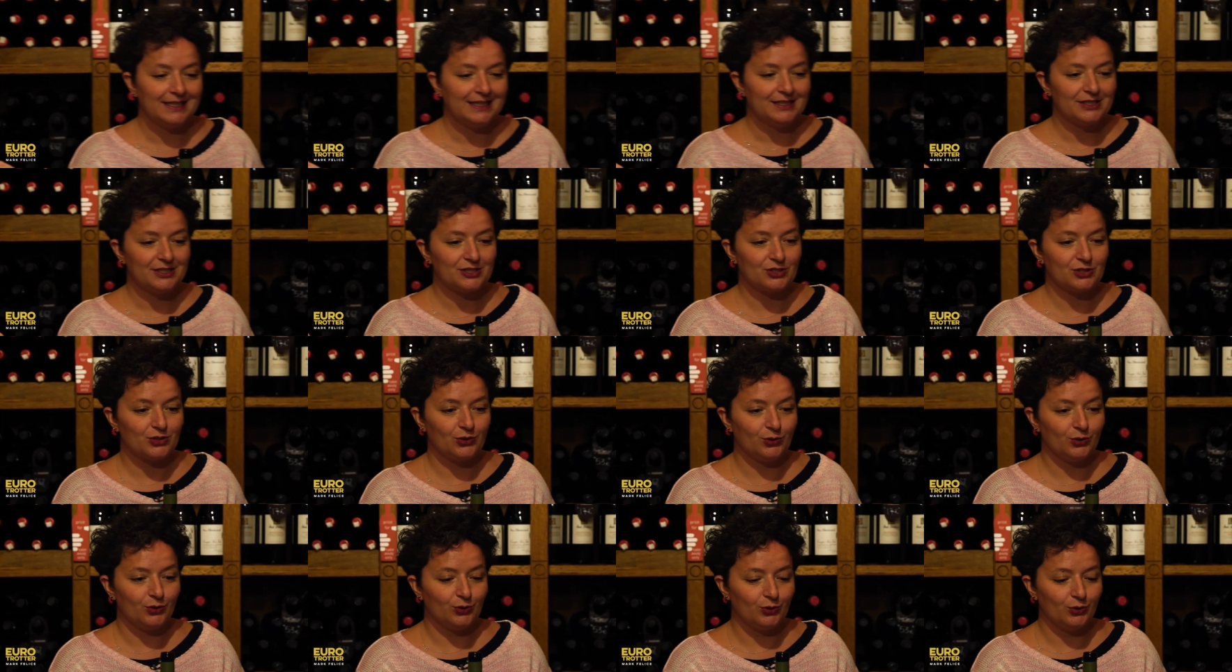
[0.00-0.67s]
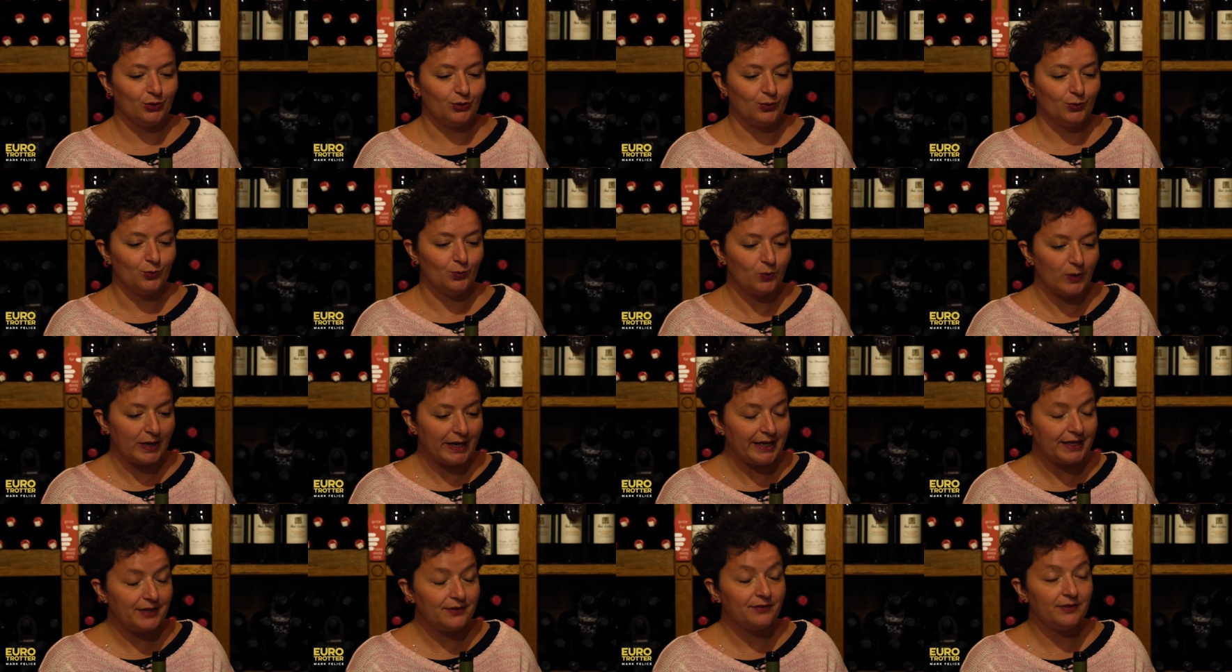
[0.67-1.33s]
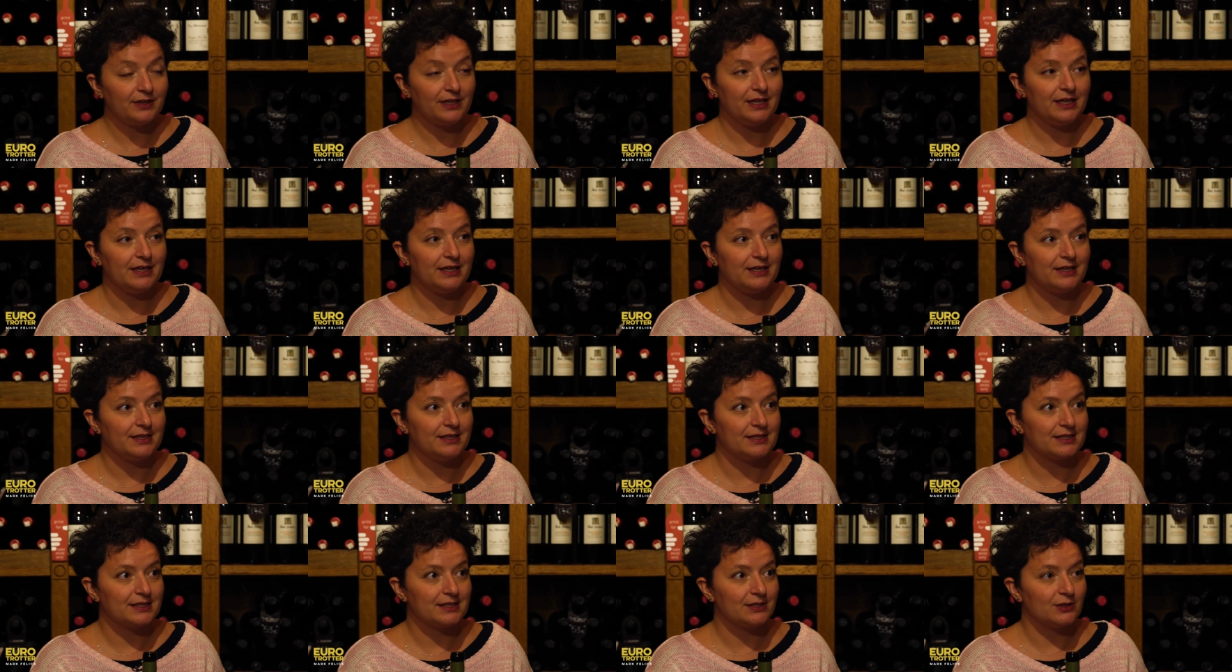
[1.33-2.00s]
So, wine
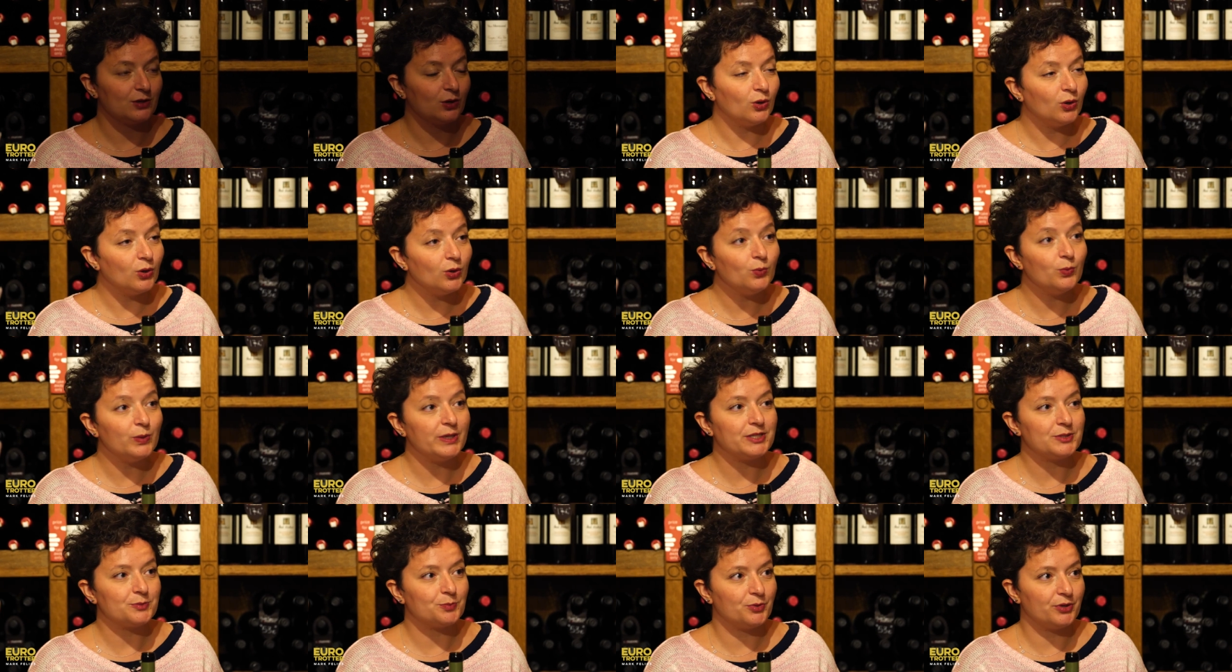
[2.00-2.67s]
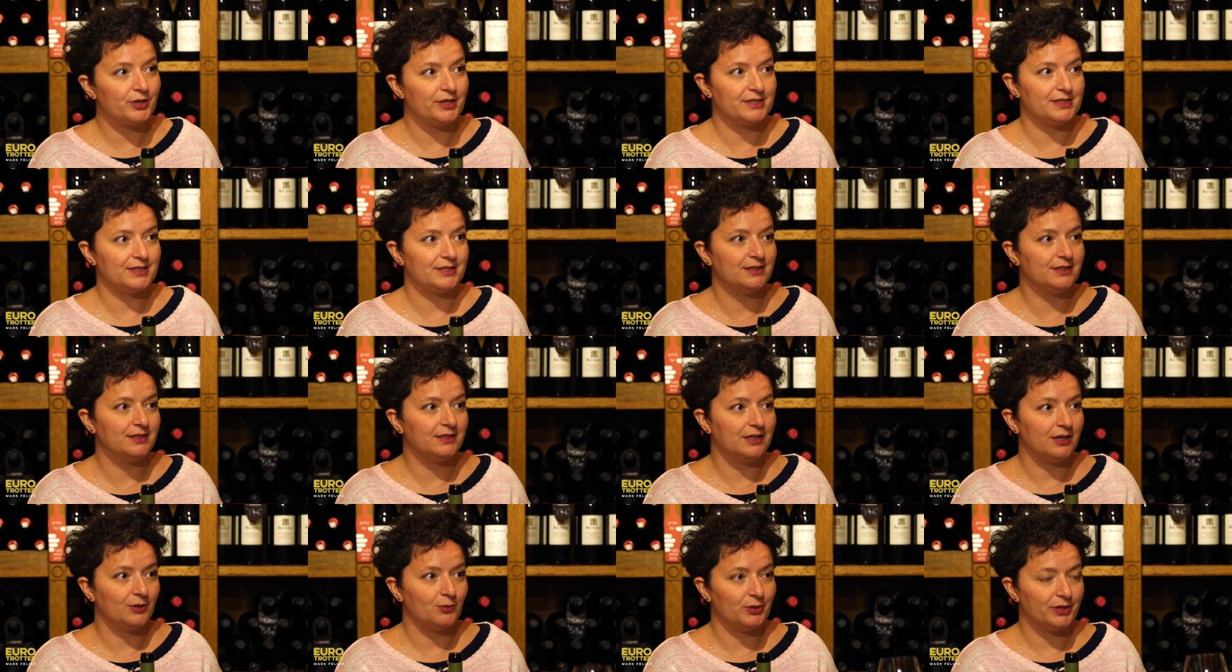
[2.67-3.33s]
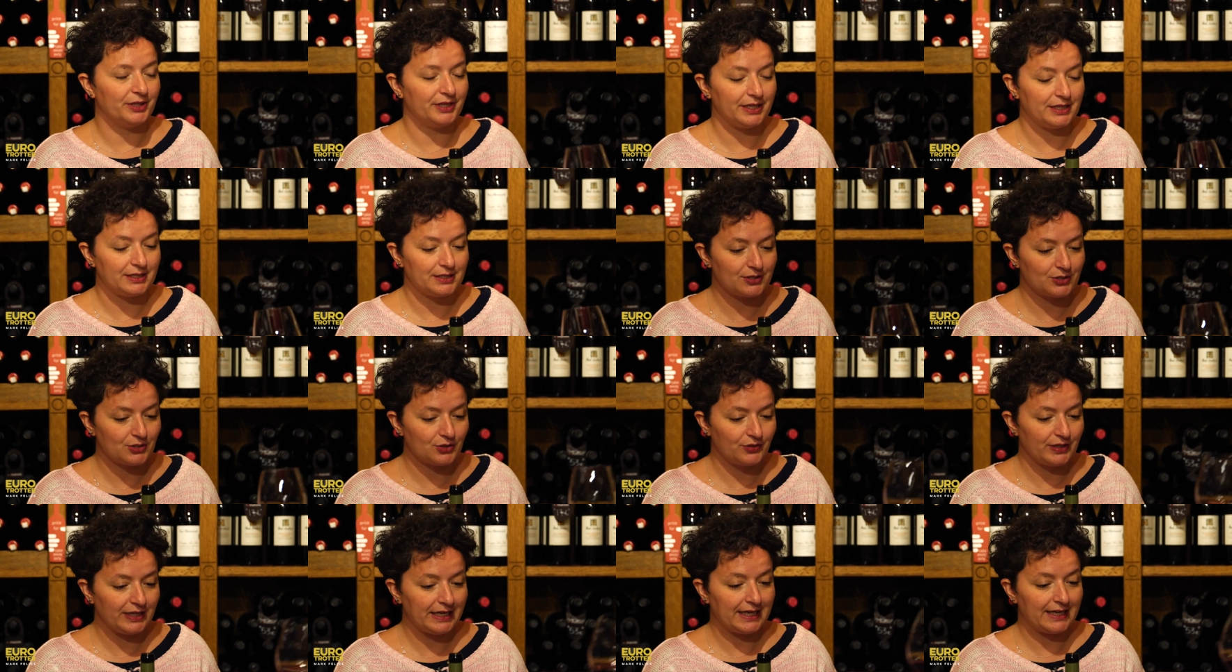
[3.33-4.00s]
is always present in our
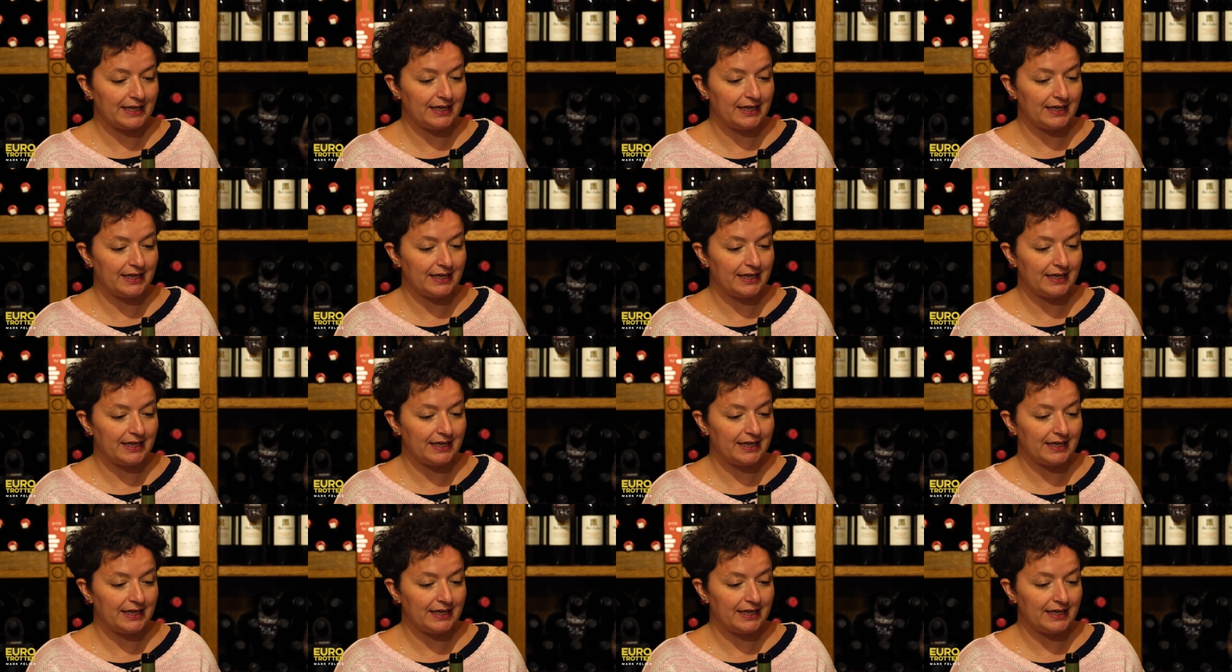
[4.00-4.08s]
history,